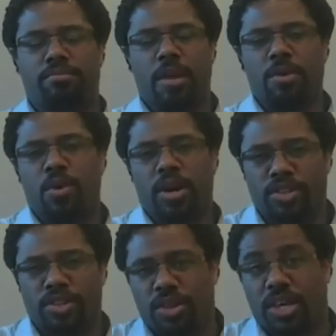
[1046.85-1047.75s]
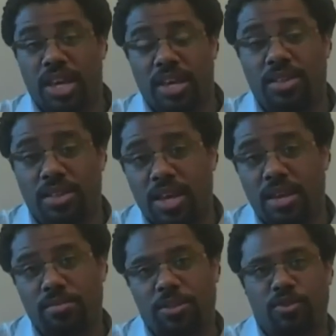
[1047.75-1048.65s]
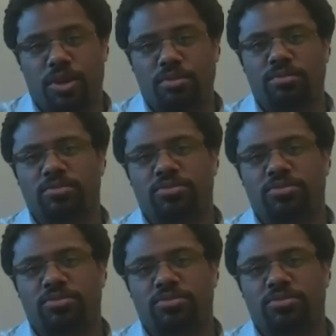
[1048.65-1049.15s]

maybe one or two of the key themes from